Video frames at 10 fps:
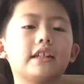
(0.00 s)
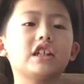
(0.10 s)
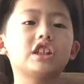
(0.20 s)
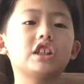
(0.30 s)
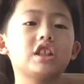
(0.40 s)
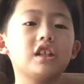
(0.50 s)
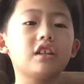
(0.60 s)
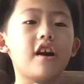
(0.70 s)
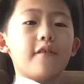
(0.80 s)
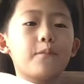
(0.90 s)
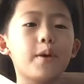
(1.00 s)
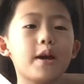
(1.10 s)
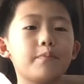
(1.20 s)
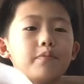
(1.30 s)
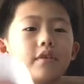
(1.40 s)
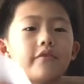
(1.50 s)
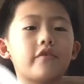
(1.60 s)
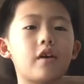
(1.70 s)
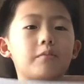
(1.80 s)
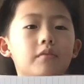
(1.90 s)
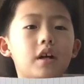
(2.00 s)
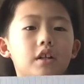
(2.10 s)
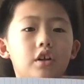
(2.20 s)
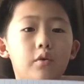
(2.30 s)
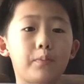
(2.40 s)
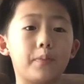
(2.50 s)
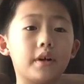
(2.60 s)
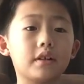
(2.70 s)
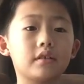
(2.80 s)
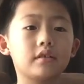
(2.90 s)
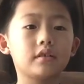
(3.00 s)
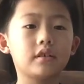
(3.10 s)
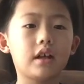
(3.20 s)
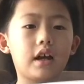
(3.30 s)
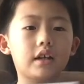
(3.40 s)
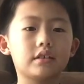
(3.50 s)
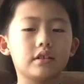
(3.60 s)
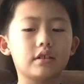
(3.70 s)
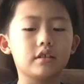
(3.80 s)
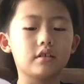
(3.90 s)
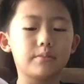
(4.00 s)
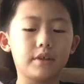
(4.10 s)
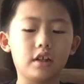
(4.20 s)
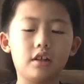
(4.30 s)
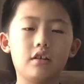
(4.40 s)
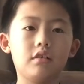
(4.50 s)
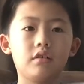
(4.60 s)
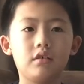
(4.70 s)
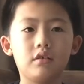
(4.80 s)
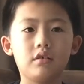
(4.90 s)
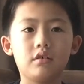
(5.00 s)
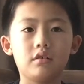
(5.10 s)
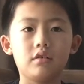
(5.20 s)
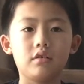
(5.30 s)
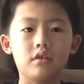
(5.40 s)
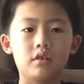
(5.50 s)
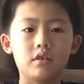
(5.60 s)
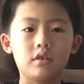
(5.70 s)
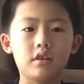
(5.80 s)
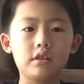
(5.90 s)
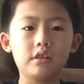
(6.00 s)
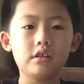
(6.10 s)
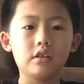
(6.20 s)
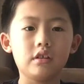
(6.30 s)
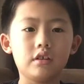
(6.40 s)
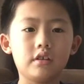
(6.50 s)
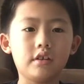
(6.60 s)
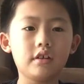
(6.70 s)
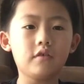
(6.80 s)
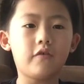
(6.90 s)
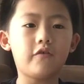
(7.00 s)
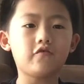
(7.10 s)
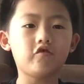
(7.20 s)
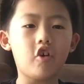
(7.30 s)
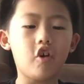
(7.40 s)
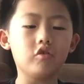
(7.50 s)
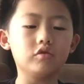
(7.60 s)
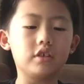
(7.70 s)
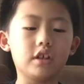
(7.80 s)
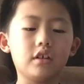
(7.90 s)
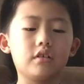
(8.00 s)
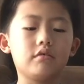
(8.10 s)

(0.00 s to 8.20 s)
a sheet of paper from a notebook, as like this big. Then you fold it